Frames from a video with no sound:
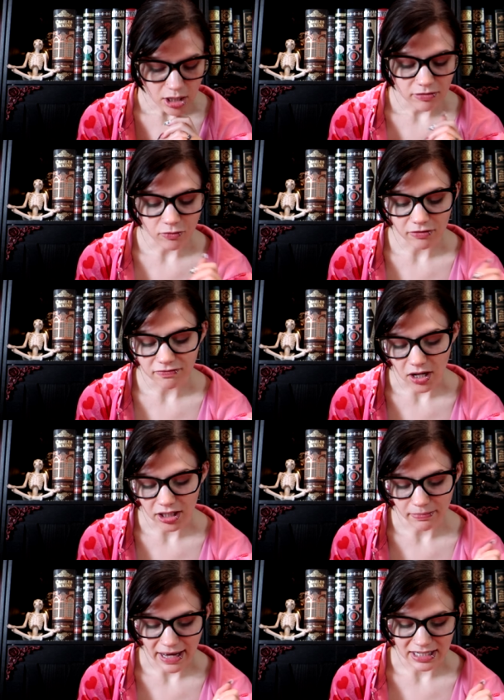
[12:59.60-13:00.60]
Before
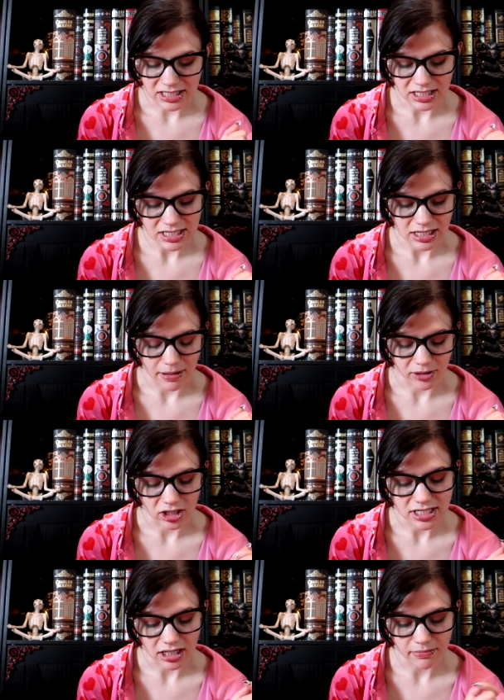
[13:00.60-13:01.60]
falling back into his
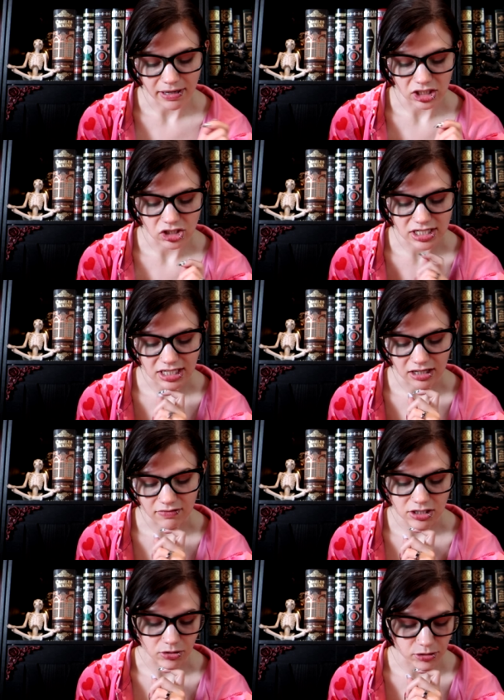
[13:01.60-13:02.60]
slumber, Sully manages to
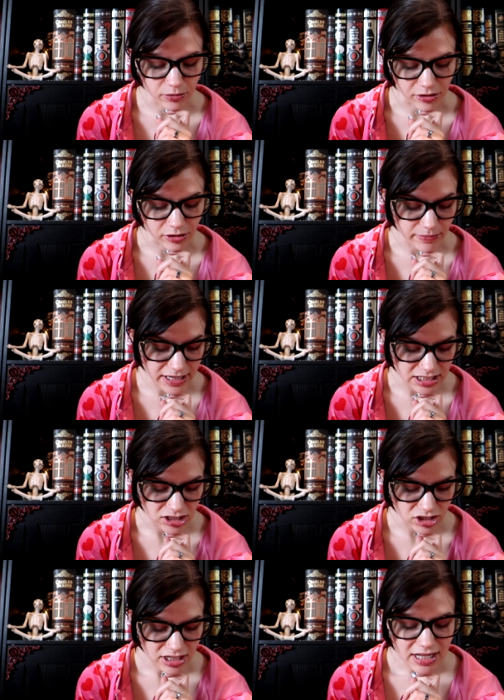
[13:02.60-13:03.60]
give his older brother a
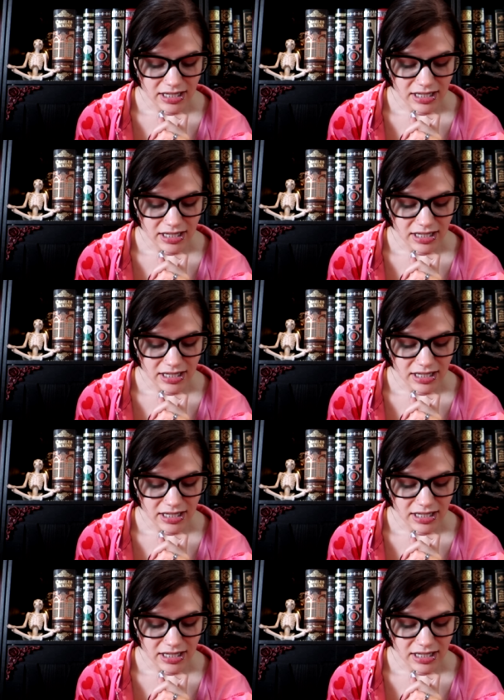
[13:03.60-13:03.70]
message.